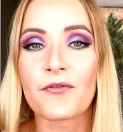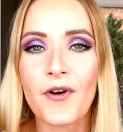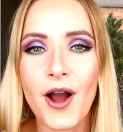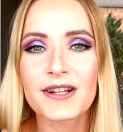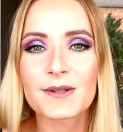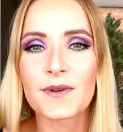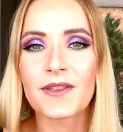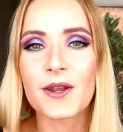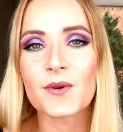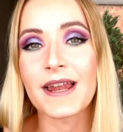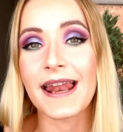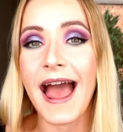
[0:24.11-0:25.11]
thoughts with
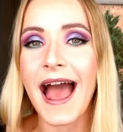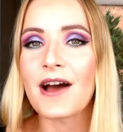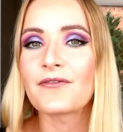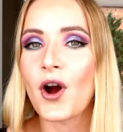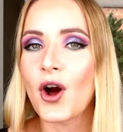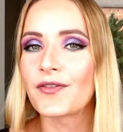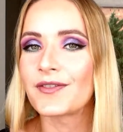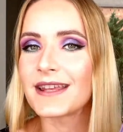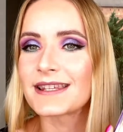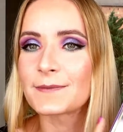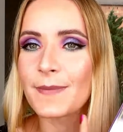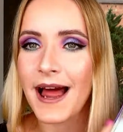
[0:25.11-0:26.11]
you that I have on
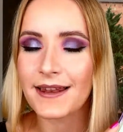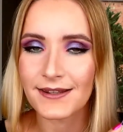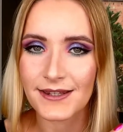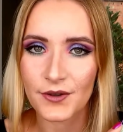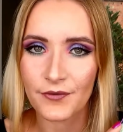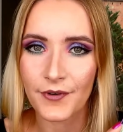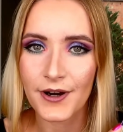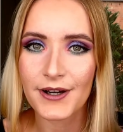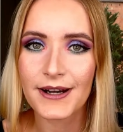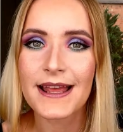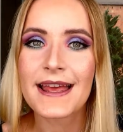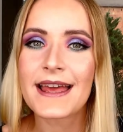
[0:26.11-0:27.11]
this palette so far.